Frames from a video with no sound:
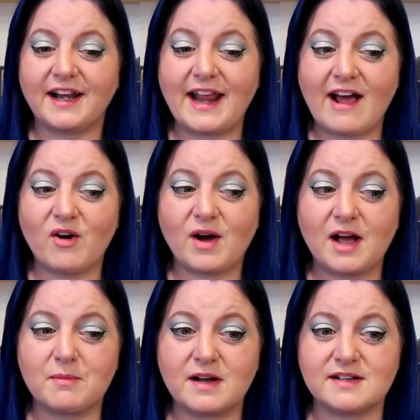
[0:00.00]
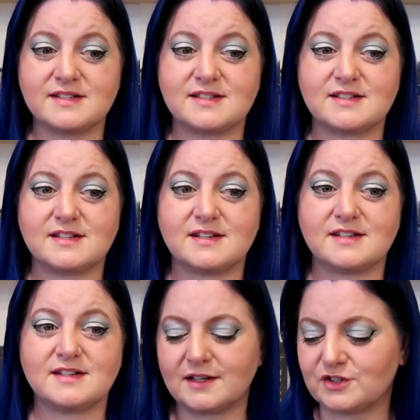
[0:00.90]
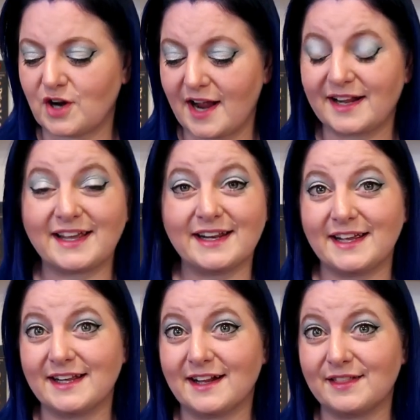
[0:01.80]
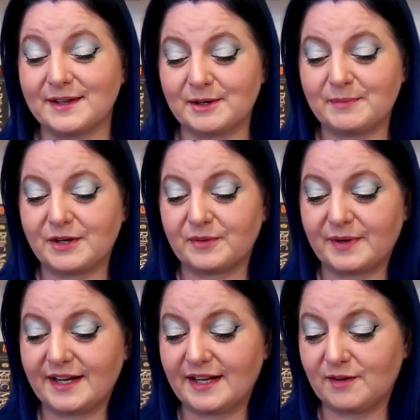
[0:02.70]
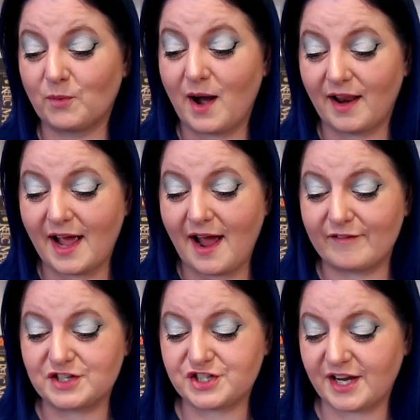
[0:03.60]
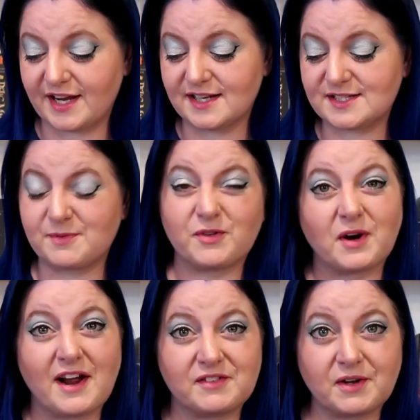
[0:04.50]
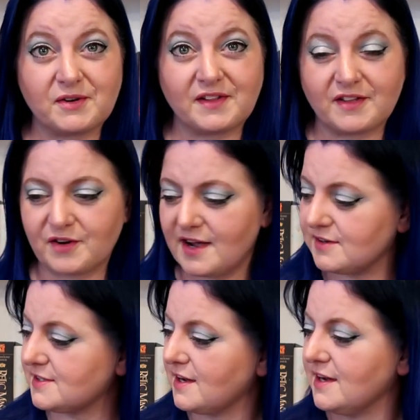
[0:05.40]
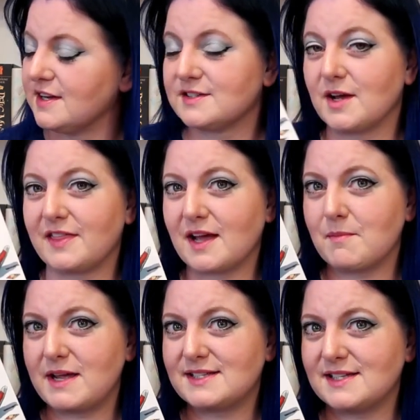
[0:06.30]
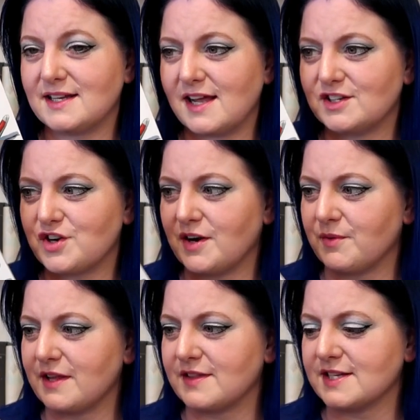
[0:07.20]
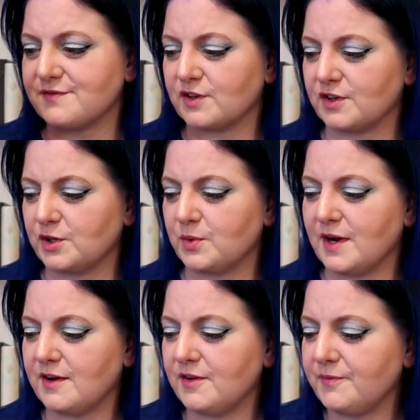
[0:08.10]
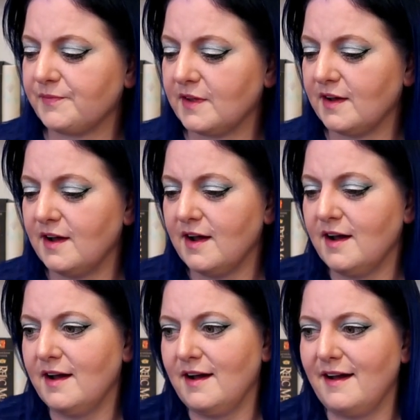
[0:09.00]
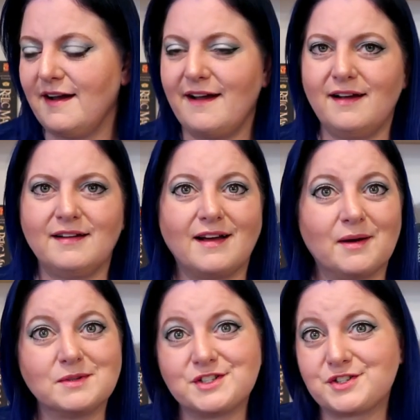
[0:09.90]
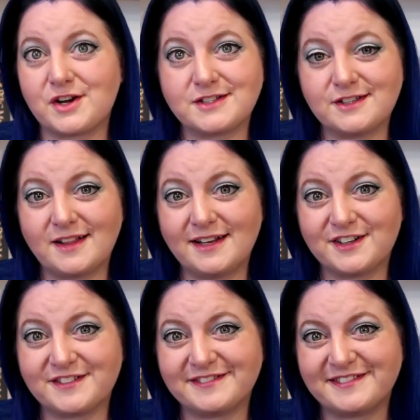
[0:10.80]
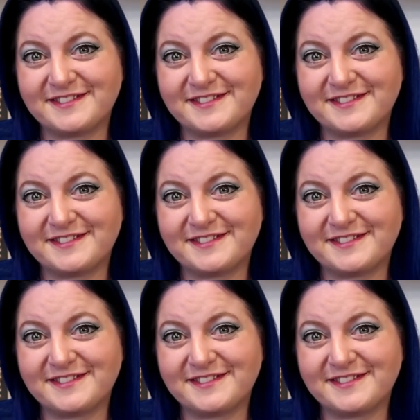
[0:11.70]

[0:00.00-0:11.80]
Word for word: now I must try to get in a little bit of reading while I have a chance before I have to go to the other house. So I think I may sit and try to read this for a little while. And I will just talk to you later.